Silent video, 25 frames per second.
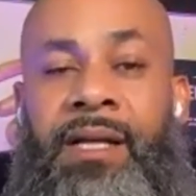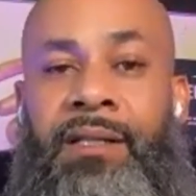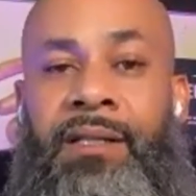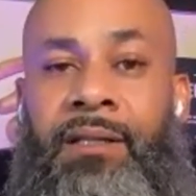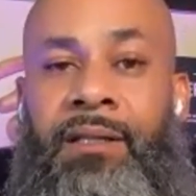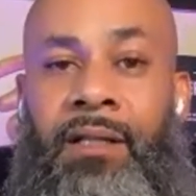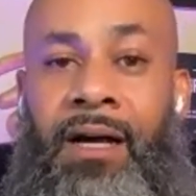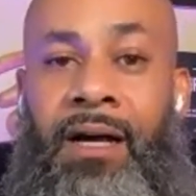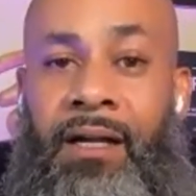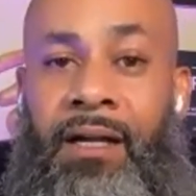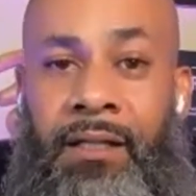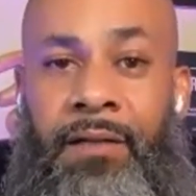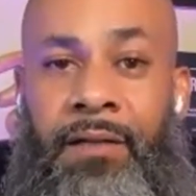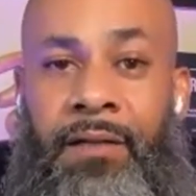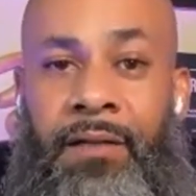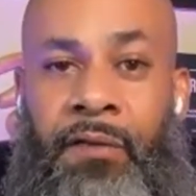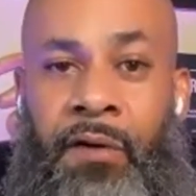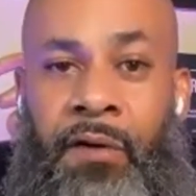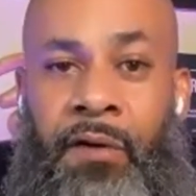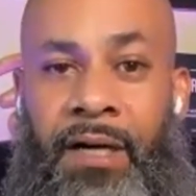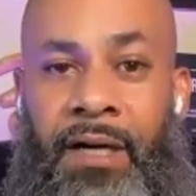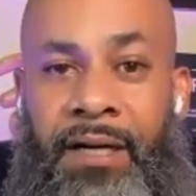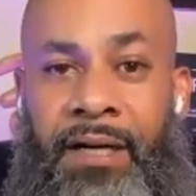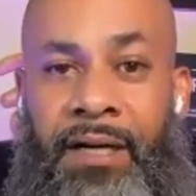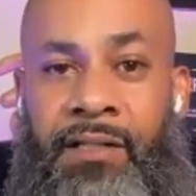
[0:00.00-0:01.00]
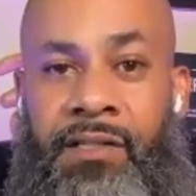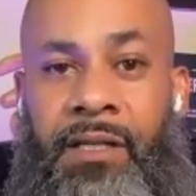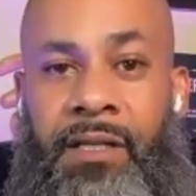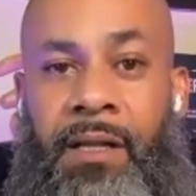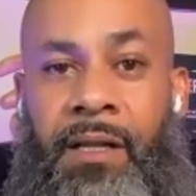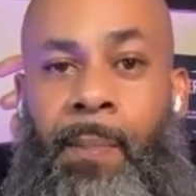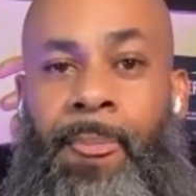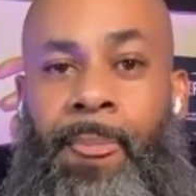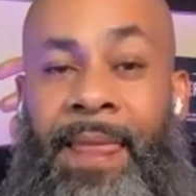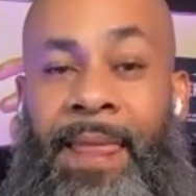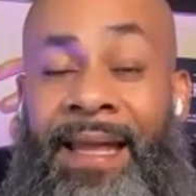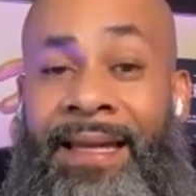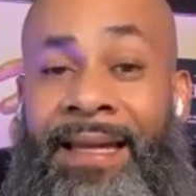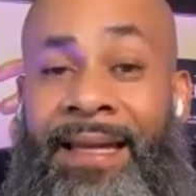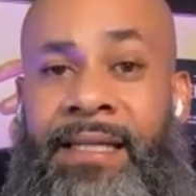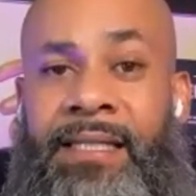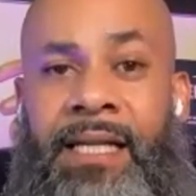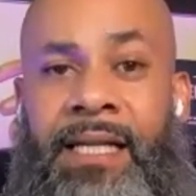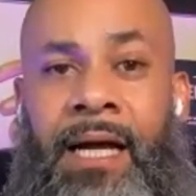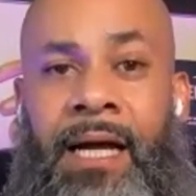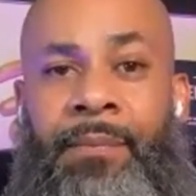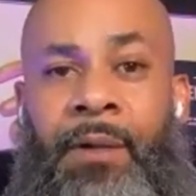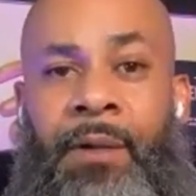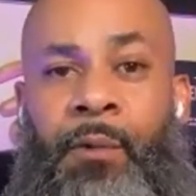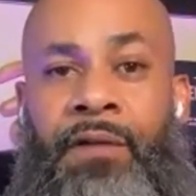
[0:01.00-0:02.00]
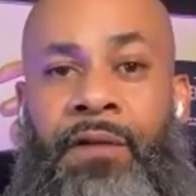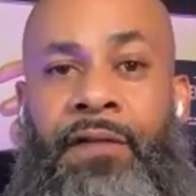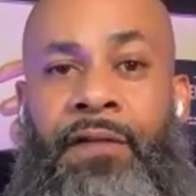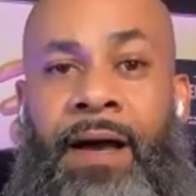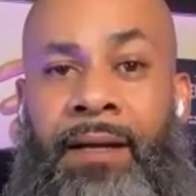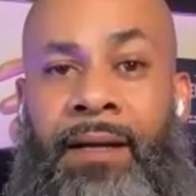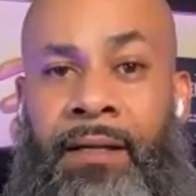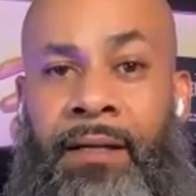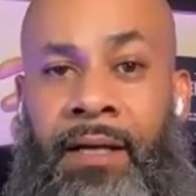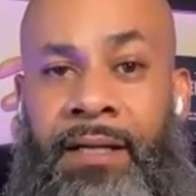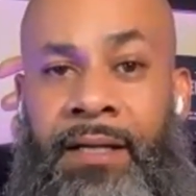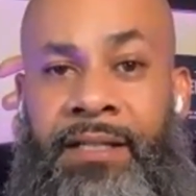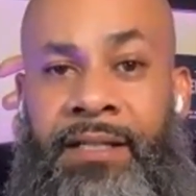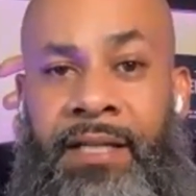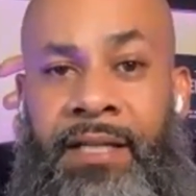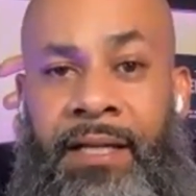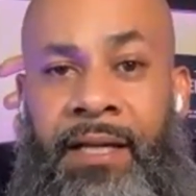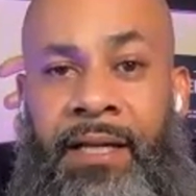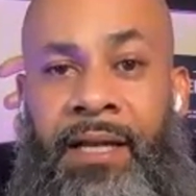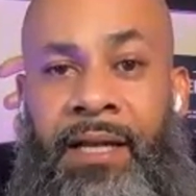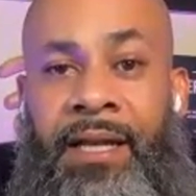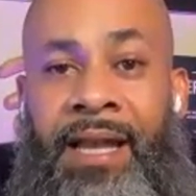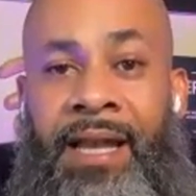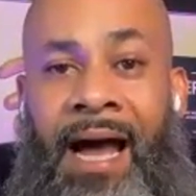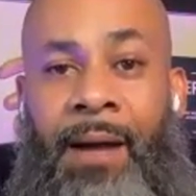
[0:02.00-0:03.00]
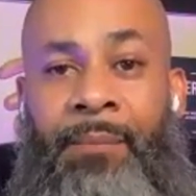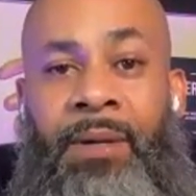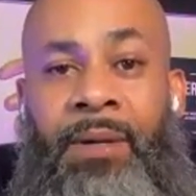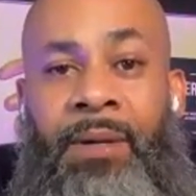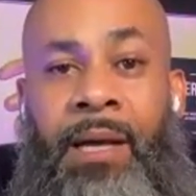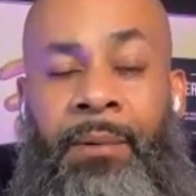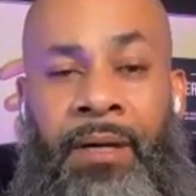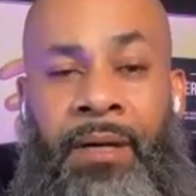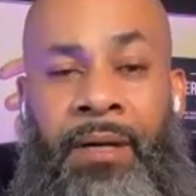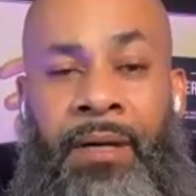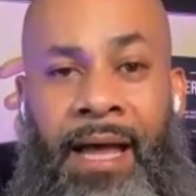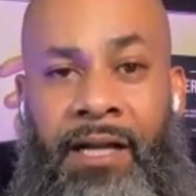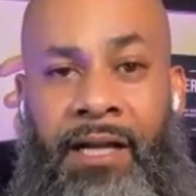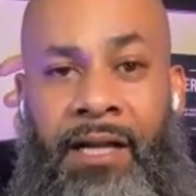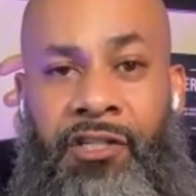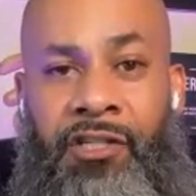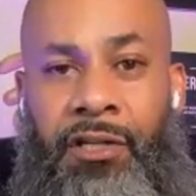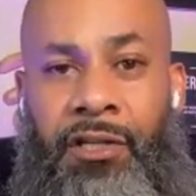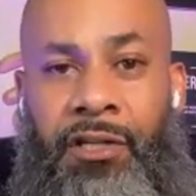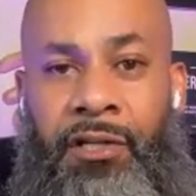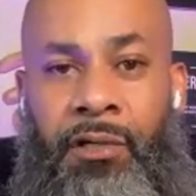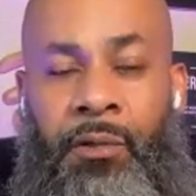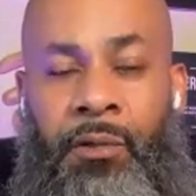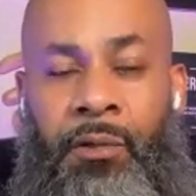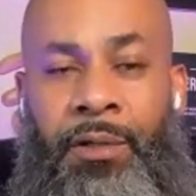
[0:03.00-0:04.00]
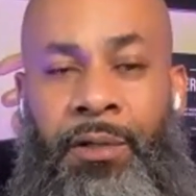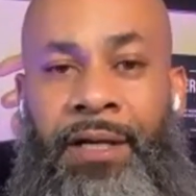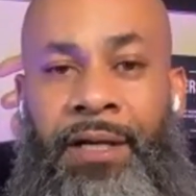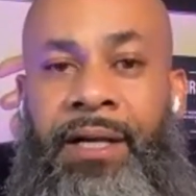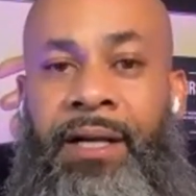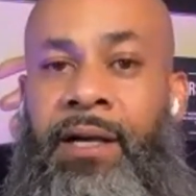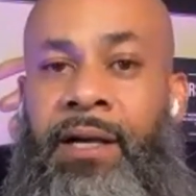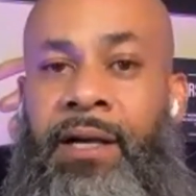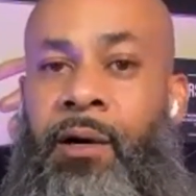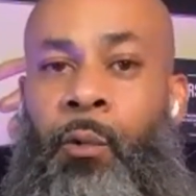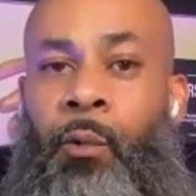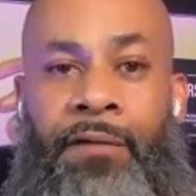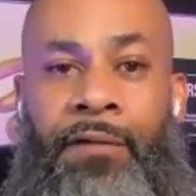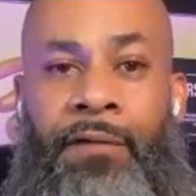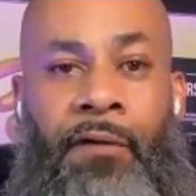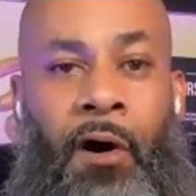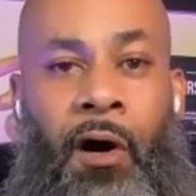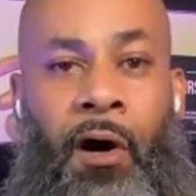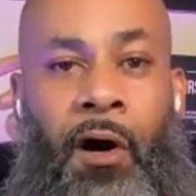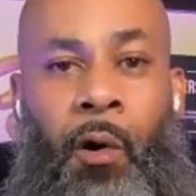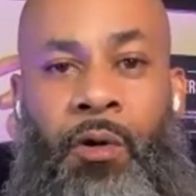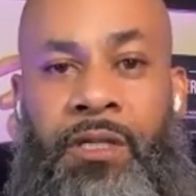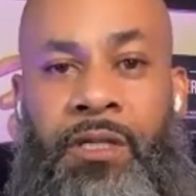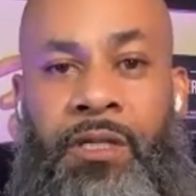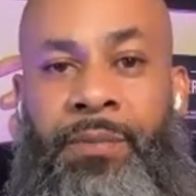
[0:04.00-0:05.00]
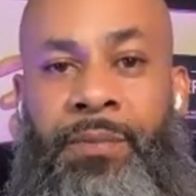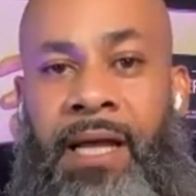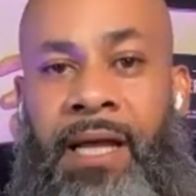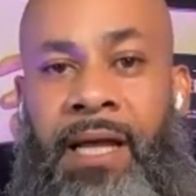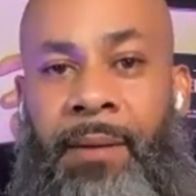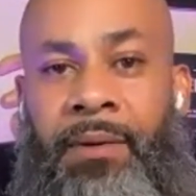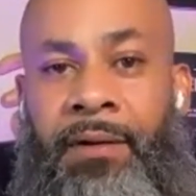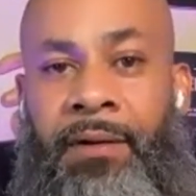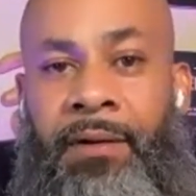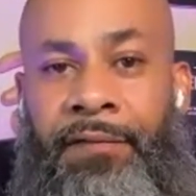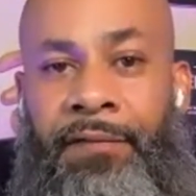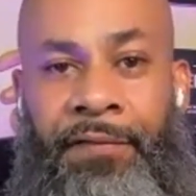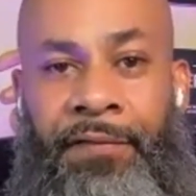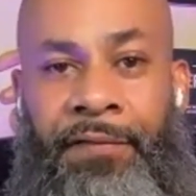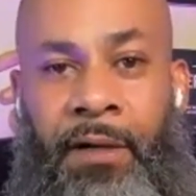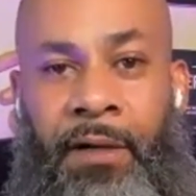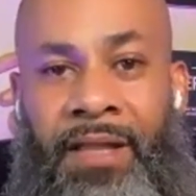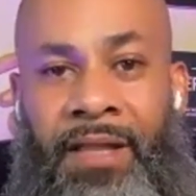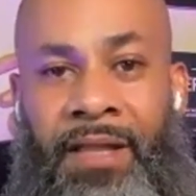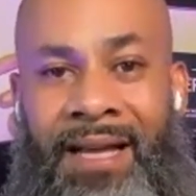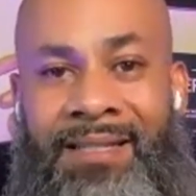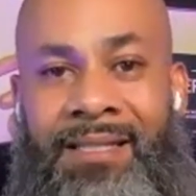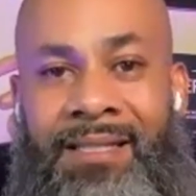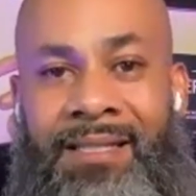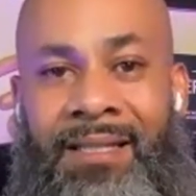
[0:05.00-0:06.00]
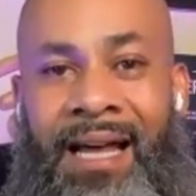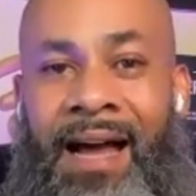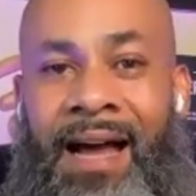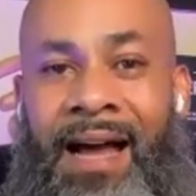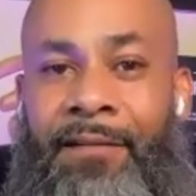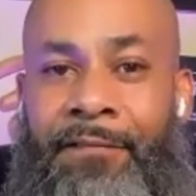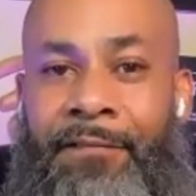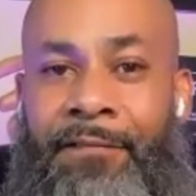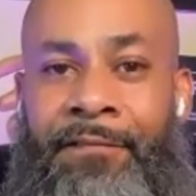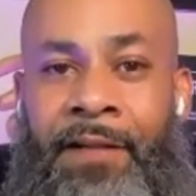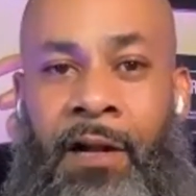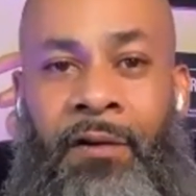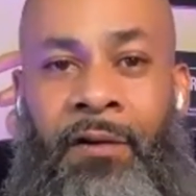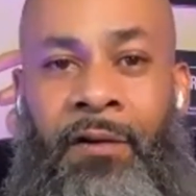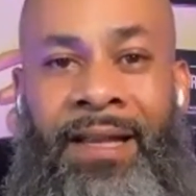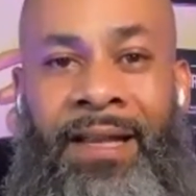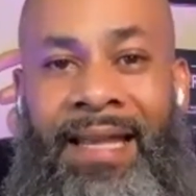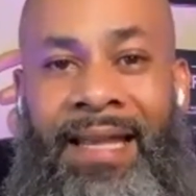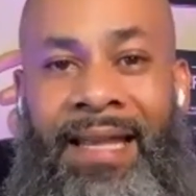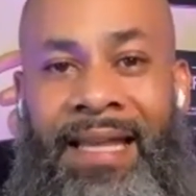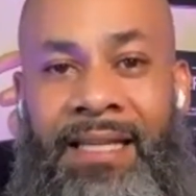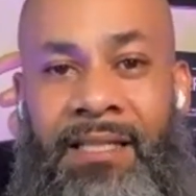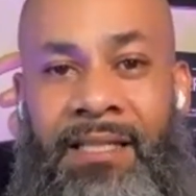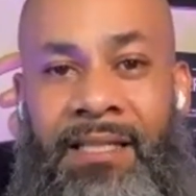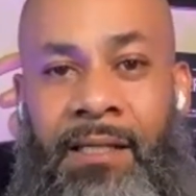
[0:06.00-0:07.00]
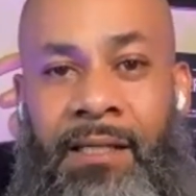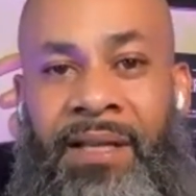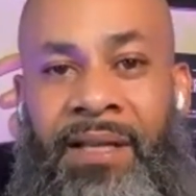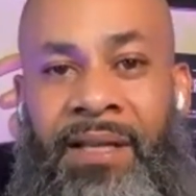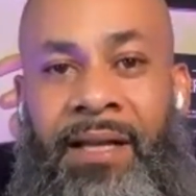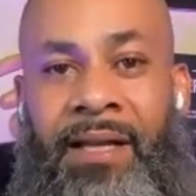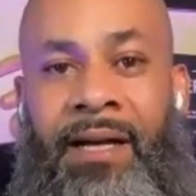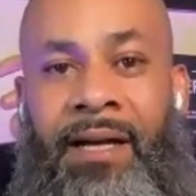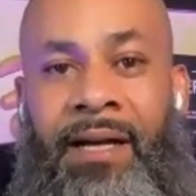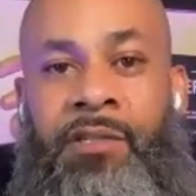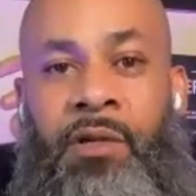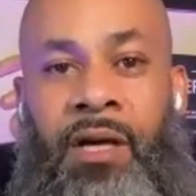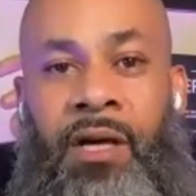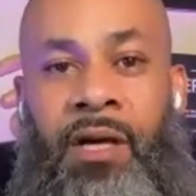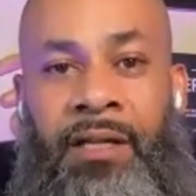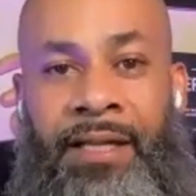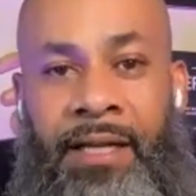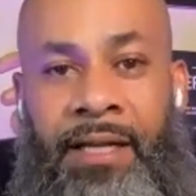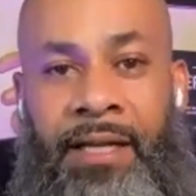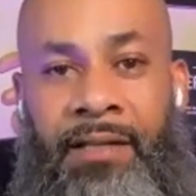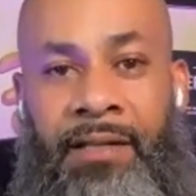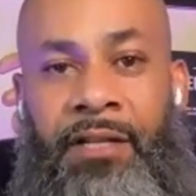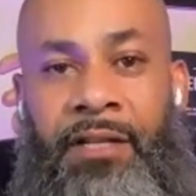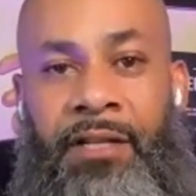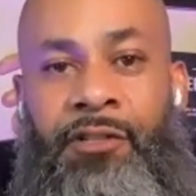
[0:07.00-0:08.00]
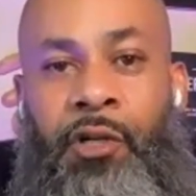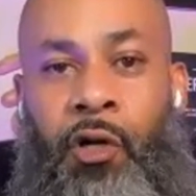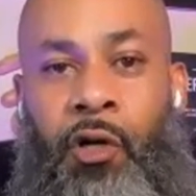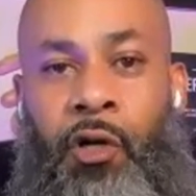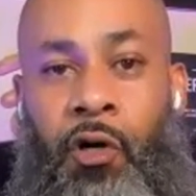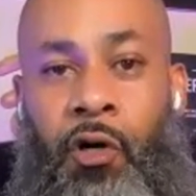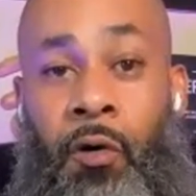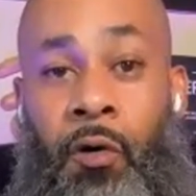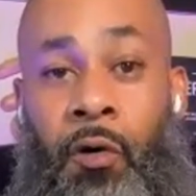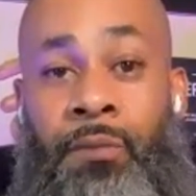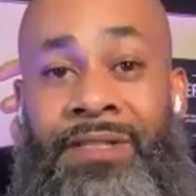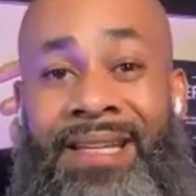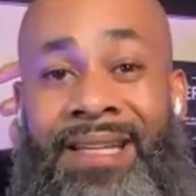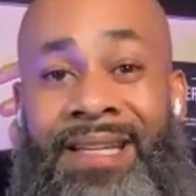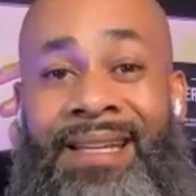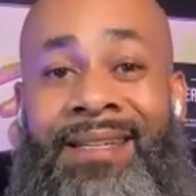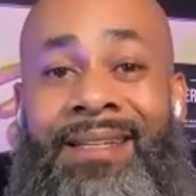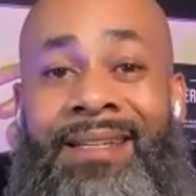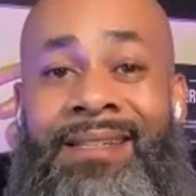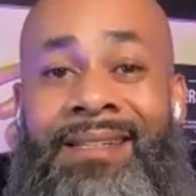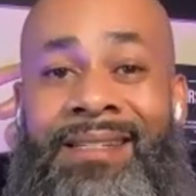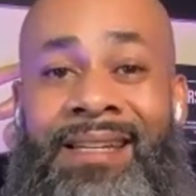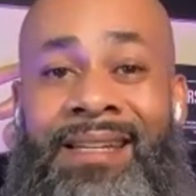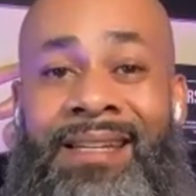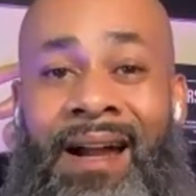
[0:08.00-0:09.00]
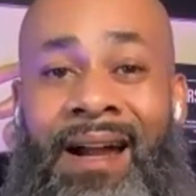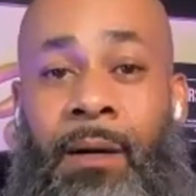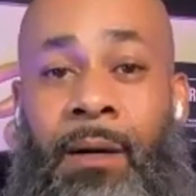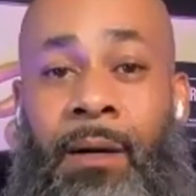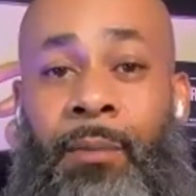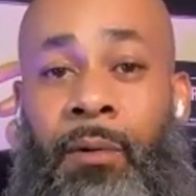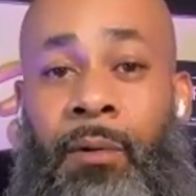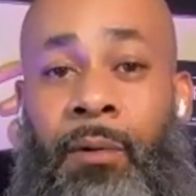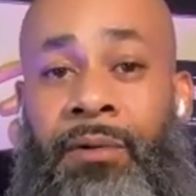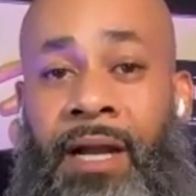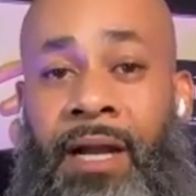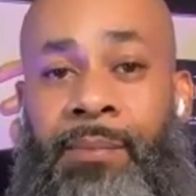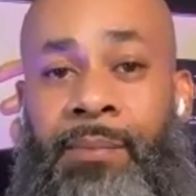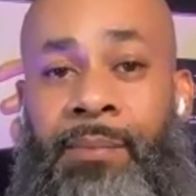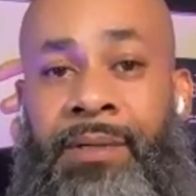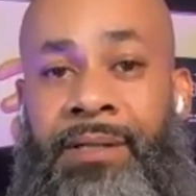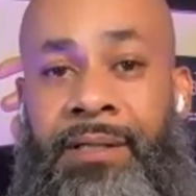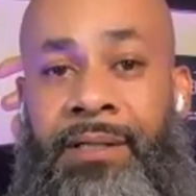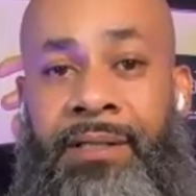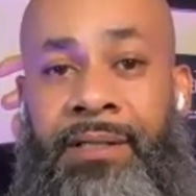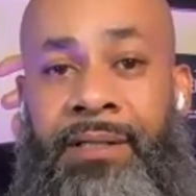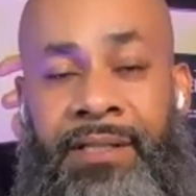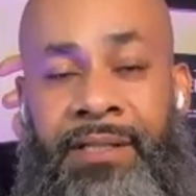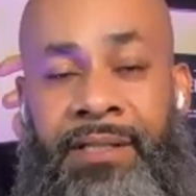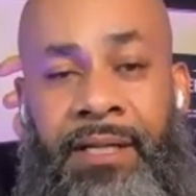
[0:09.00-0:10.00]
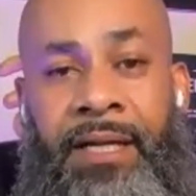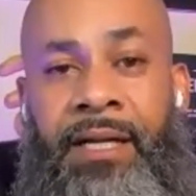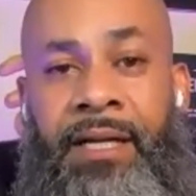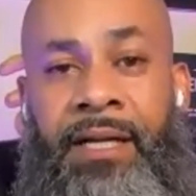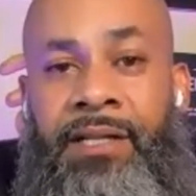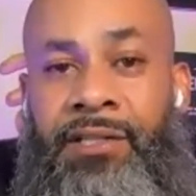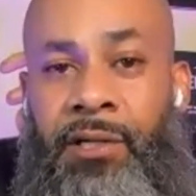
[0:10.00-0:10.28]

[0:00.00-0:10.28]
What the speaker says: Luckily for us, anytime that we've had a tenant not be able to execute, we've always been able to fill that slot very easily, because again, these are homes in desirable neighborhoods.